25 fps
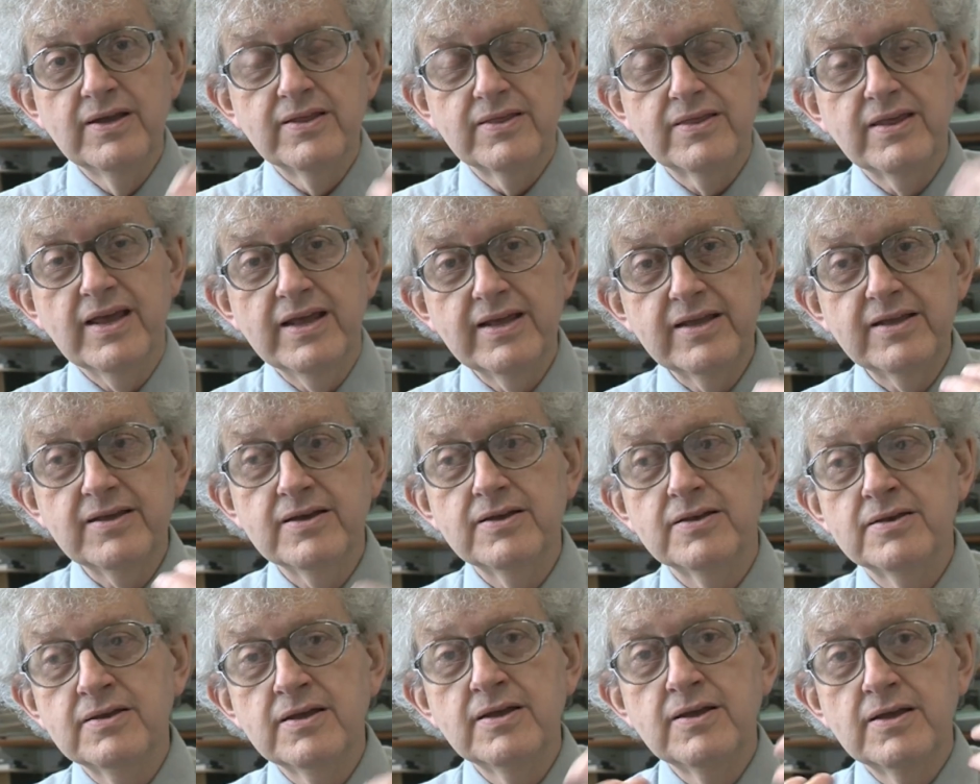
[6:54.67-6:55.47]
They
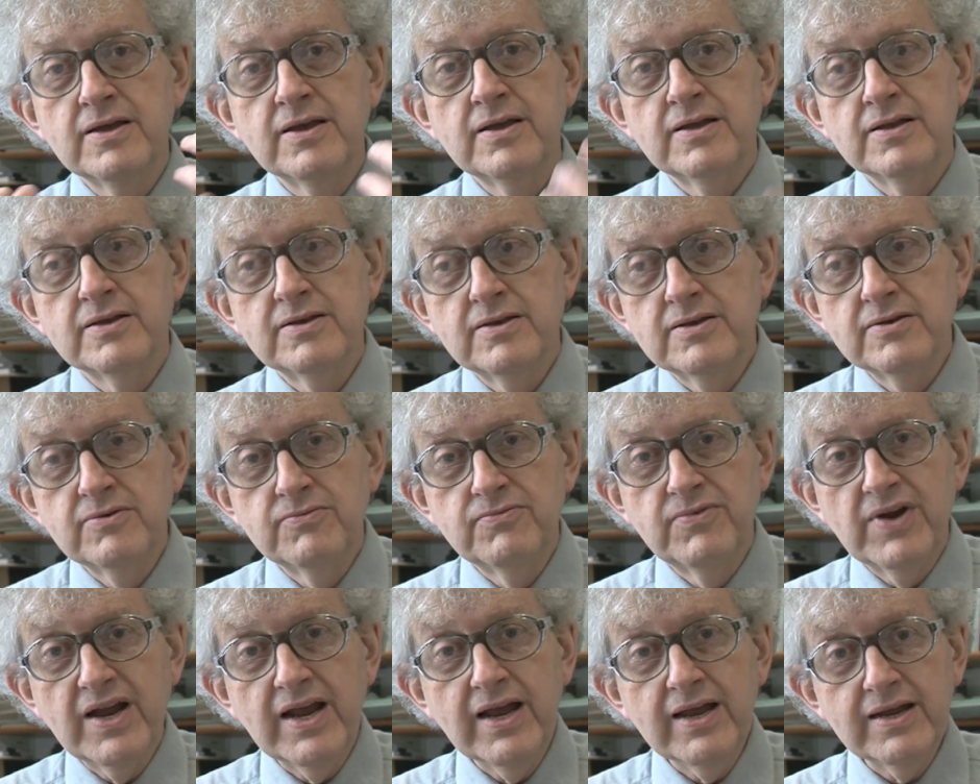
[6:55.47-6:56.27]
can
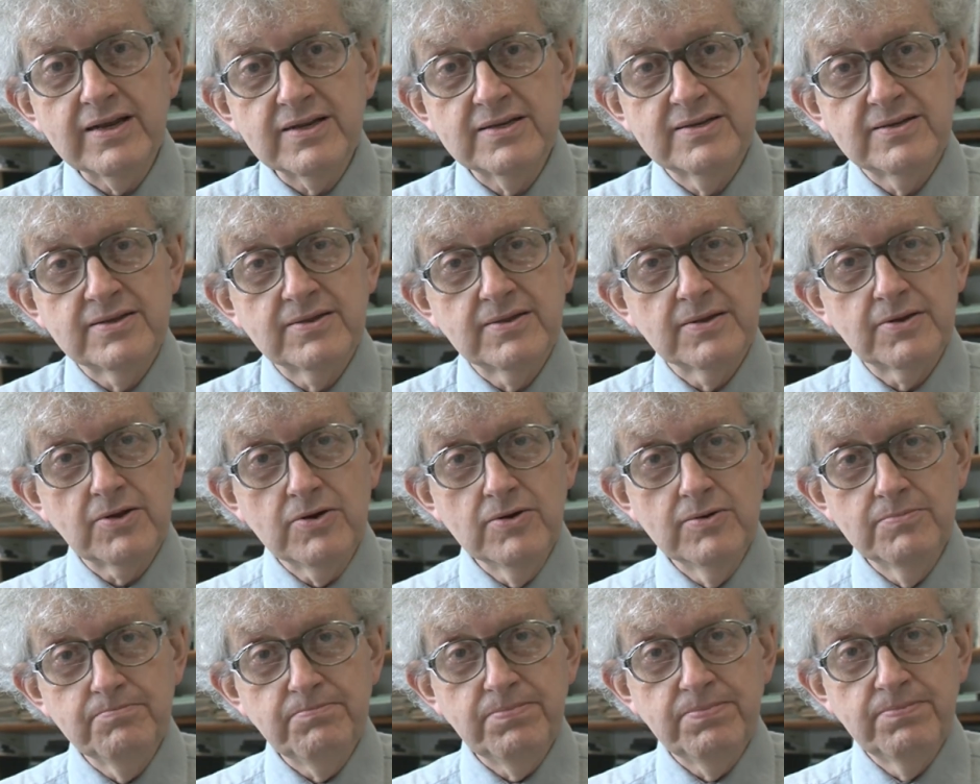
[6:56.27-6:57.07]
react
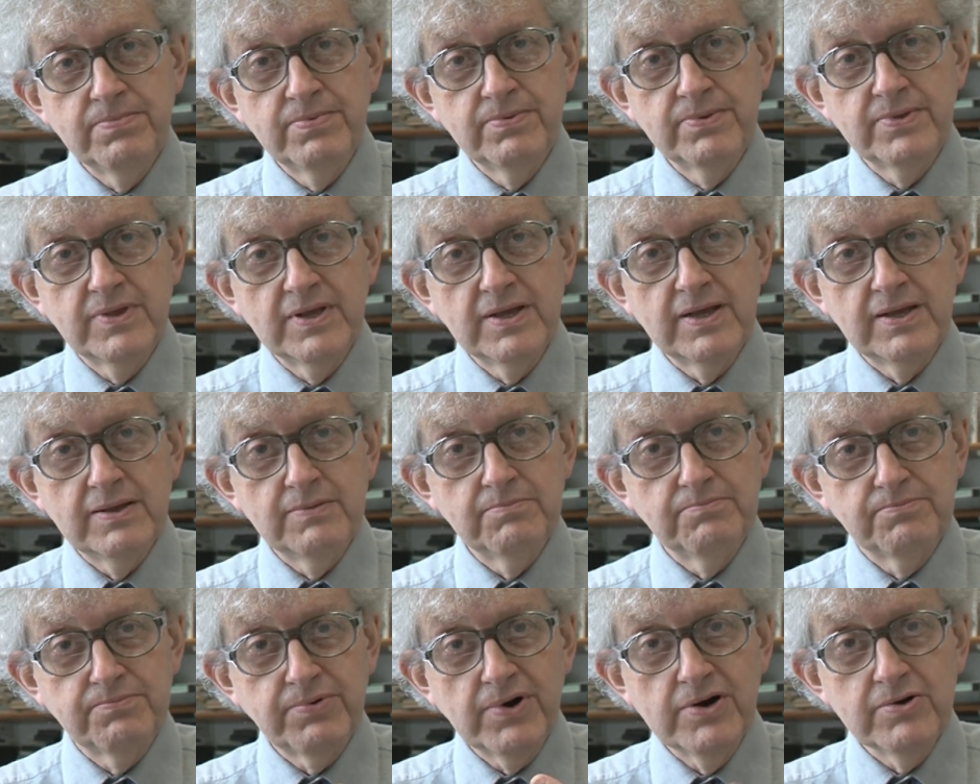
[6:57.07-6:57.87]
the
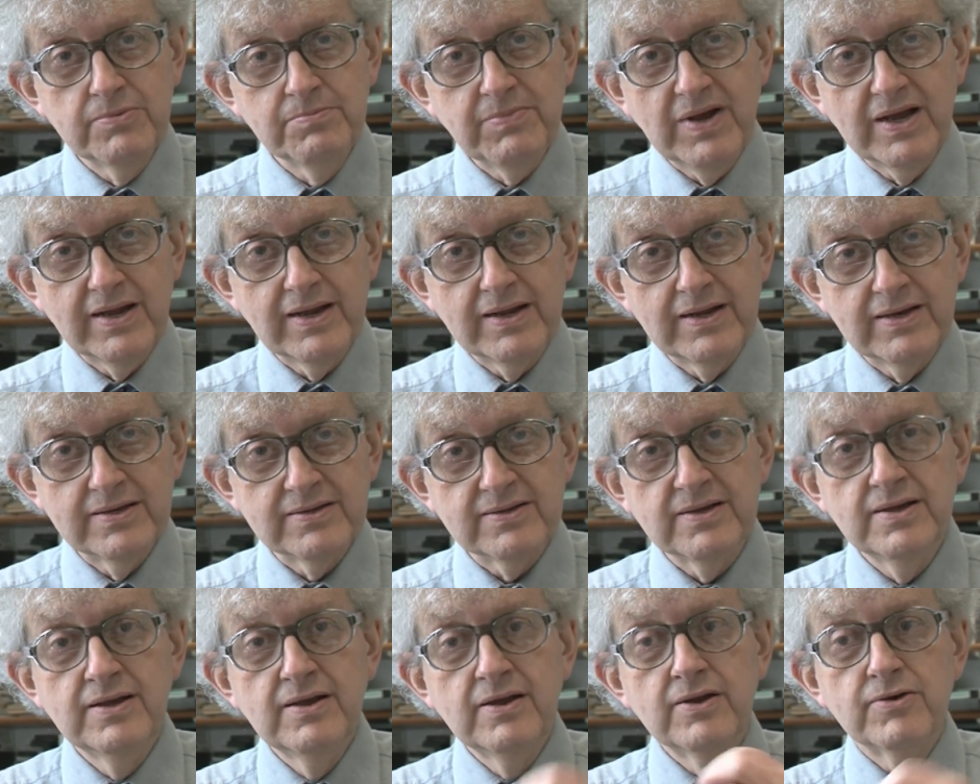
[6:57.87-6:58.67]
bromide,
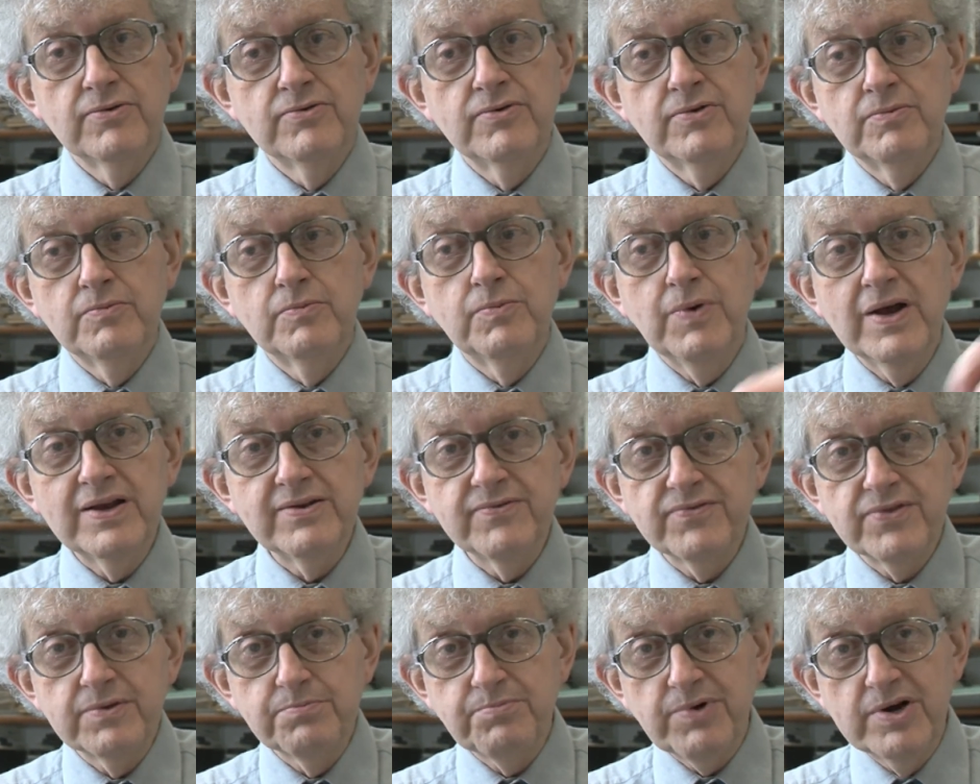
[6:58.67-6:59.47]
one
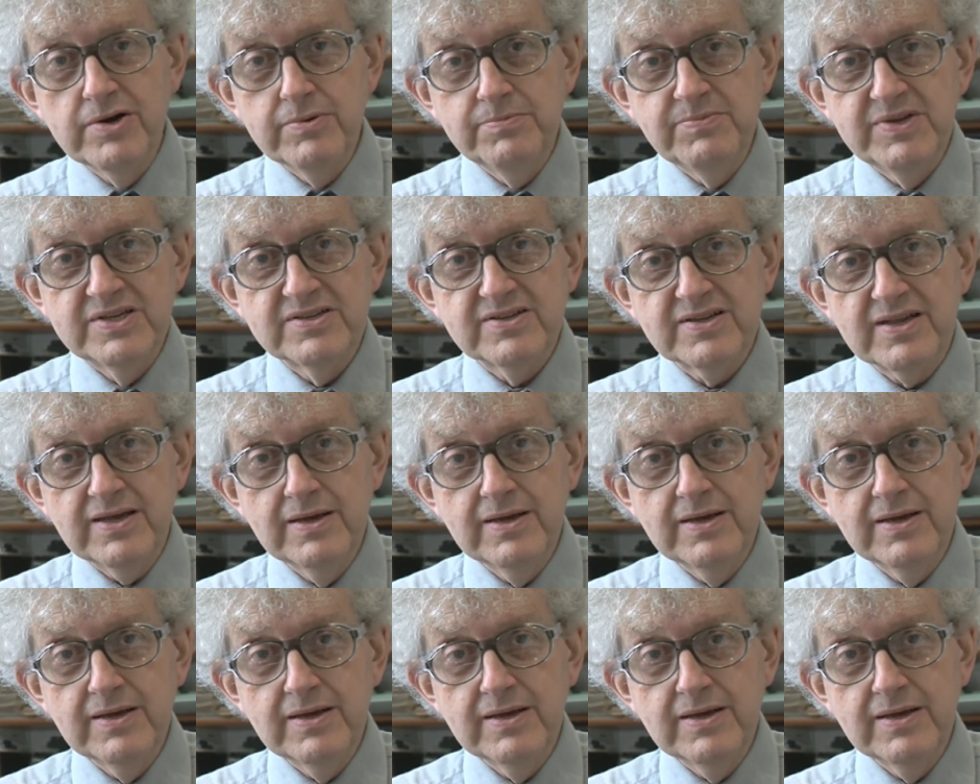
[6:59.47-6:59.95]
of the bromides